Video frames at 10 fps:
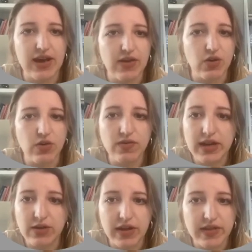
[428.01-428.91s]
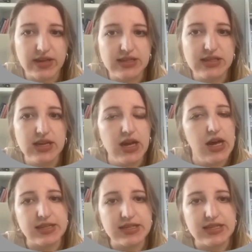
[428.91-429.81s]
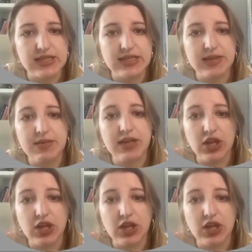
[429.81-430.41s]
I have a whole video on this. This, this is something I